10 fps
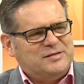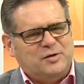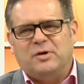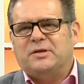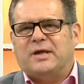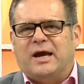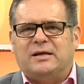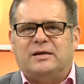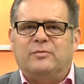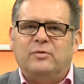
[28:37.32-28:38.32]
So with
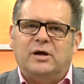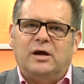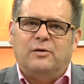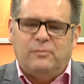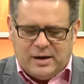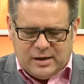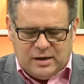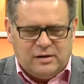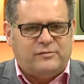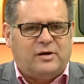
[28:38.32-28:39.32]
that, we are running
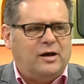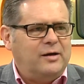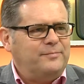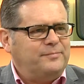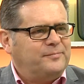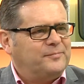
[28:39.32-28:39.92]
out of time.